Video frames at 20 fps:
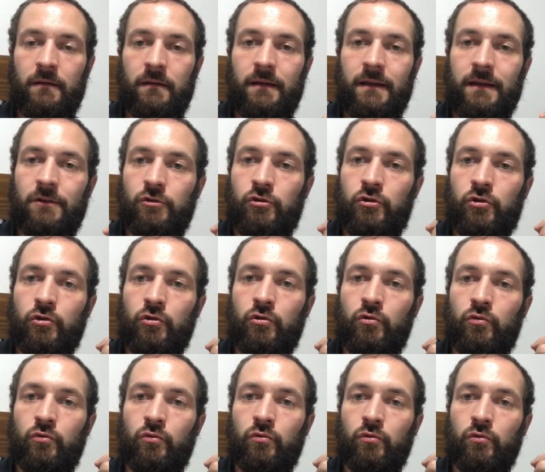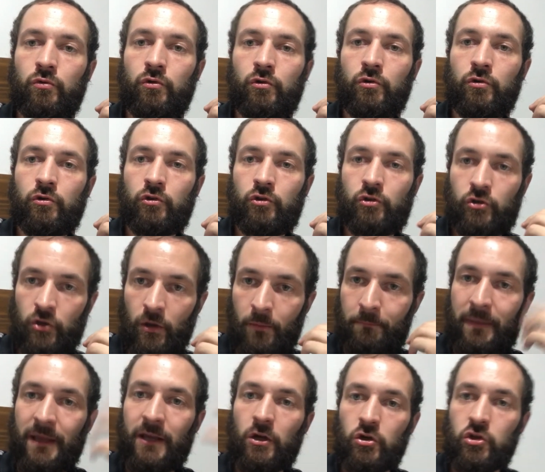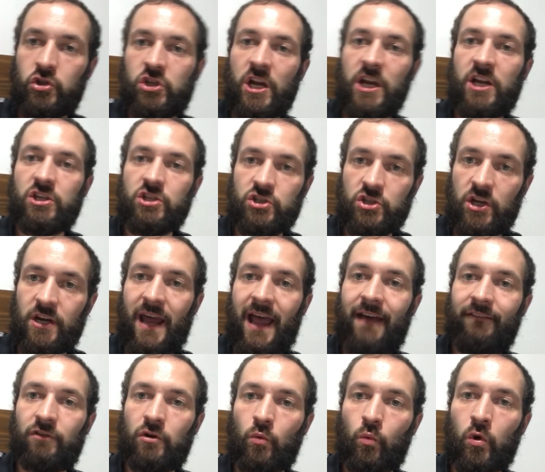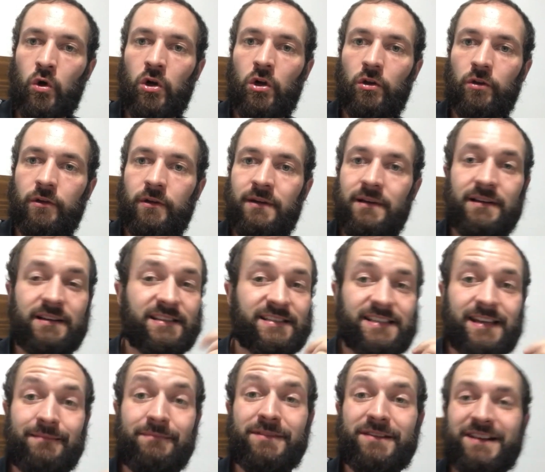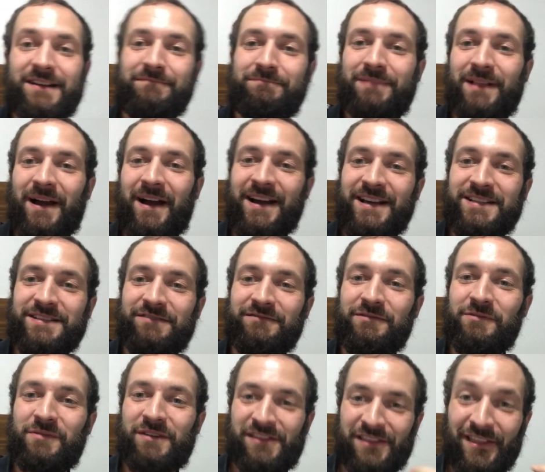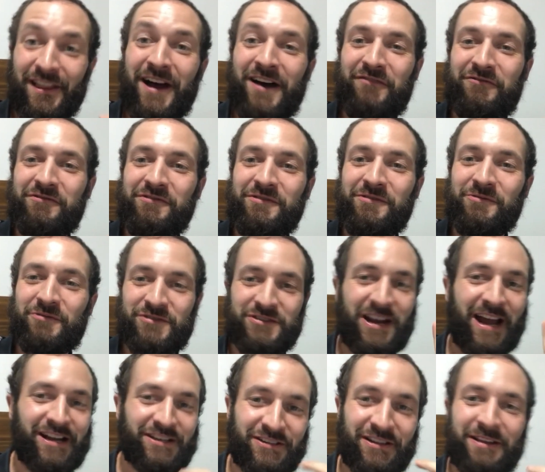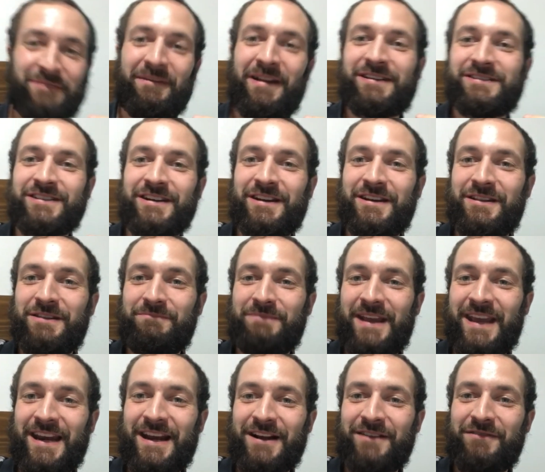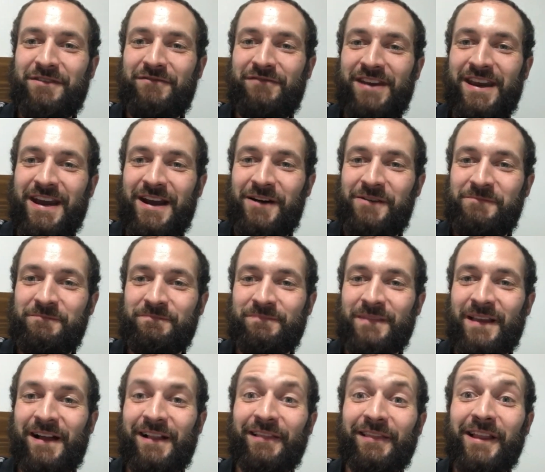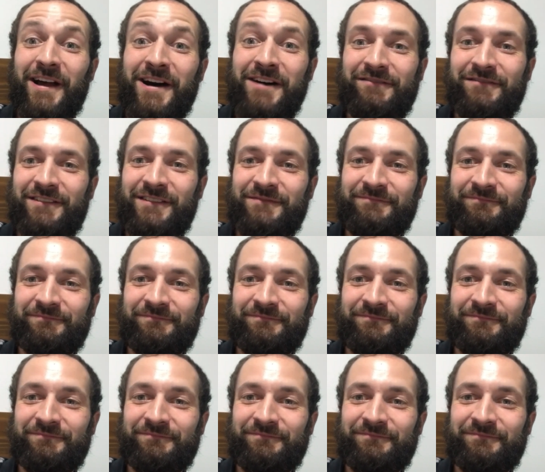into the bigger change it's going to have in the world. Same thing applies with love, which I actually mentioned in the beginning of the video. Love.